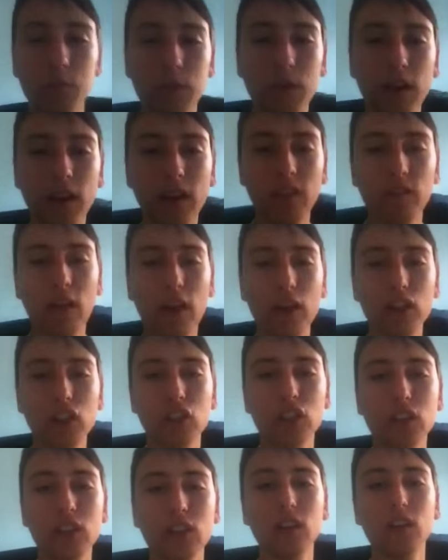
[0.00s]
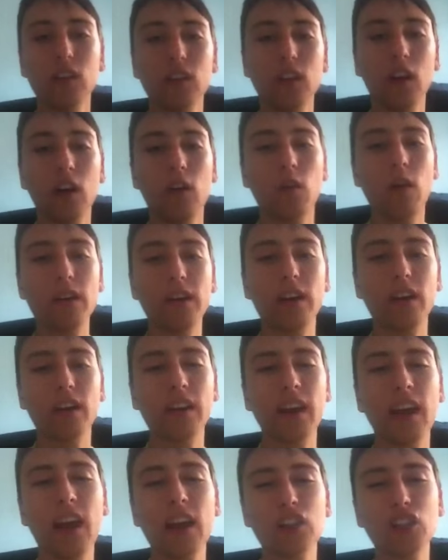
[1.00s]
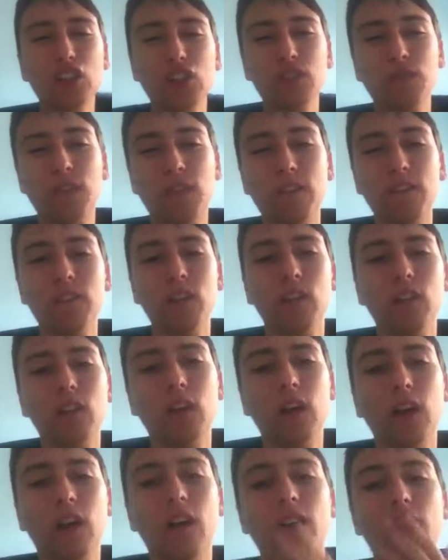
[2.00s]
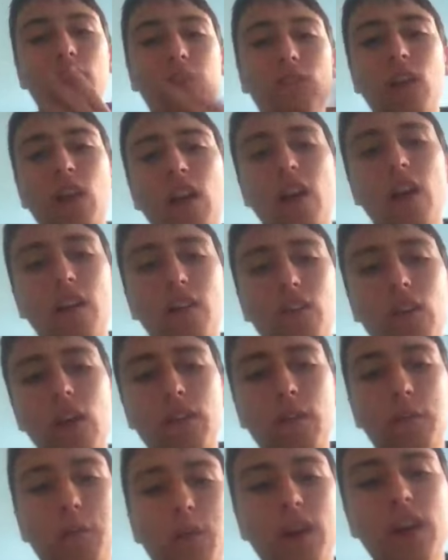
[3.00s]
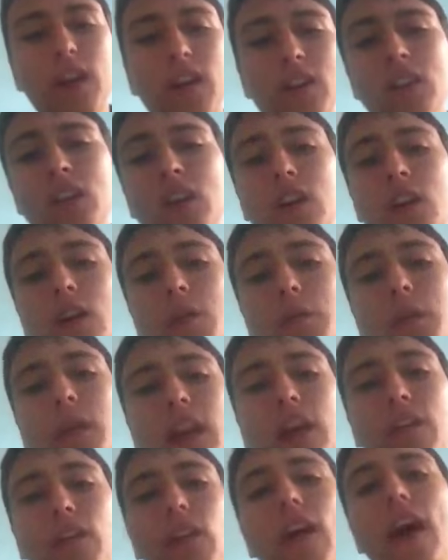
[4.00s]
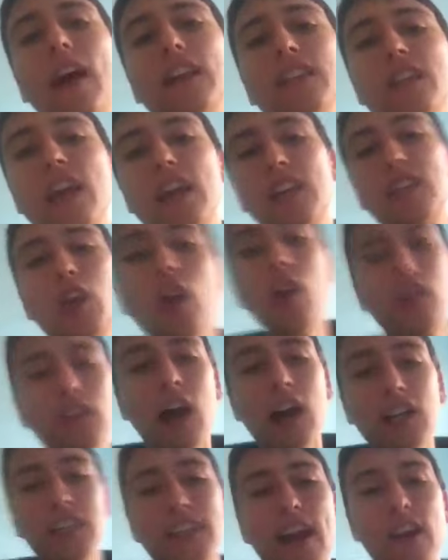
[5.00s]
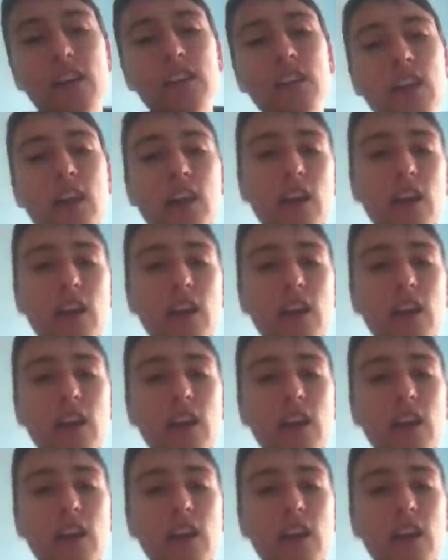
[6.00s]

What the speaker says: pretty much a 1 yard catch from, 1 yard throw from Breeze. But nevertheless, he had 2 touchdowns.